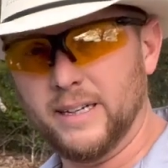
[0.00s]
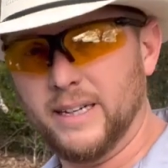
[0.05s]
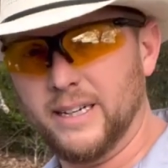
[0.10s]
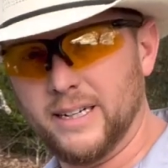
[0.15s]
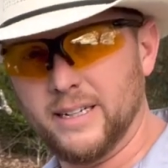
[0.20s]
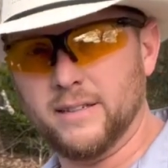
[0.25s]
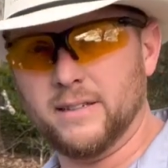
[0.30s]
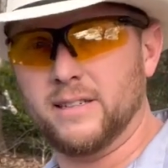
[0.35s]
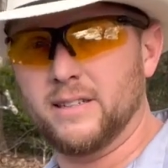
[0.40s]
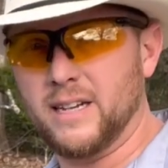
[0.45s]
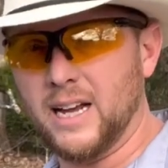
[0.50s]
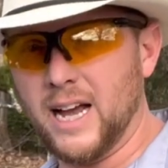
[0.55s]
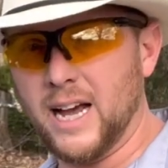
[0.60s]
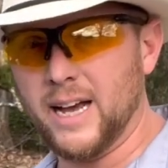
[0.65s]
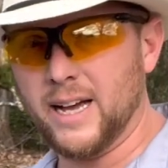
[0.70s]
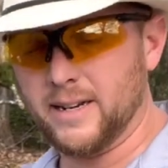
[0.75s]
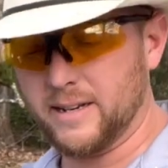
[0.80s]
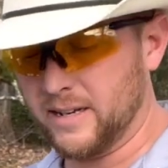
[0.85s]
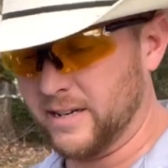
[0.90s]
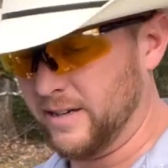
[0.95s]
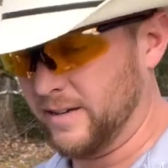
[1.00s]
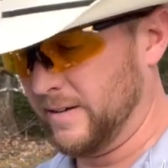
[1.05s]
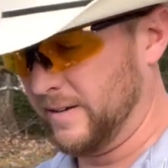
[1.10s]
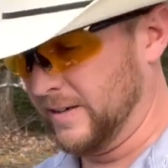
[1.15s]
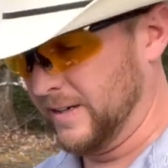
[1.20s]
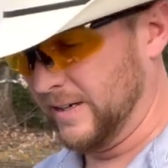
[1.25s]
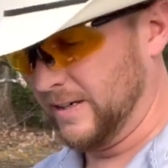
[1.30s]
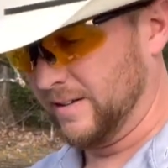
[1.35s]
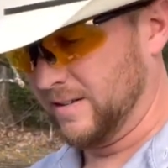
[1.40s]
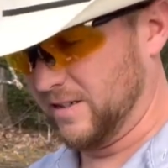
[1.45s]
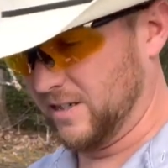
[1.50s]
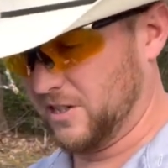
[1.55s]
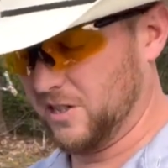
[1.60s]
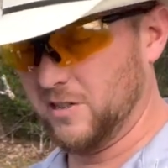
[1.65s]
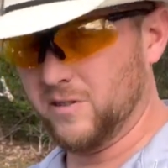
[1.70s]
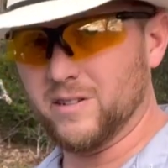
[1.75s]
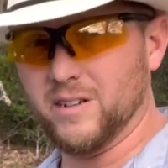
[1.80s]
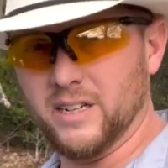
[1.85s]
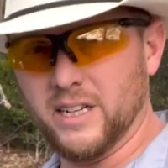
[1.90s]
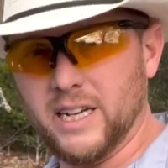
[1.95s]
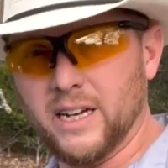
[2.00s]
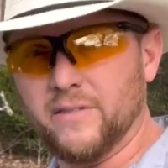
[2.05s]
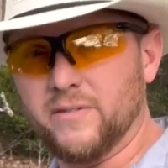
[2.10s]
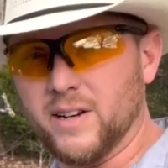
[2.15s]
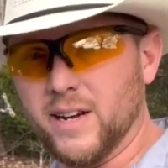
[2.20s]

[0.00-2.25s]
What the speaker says: insight that you can give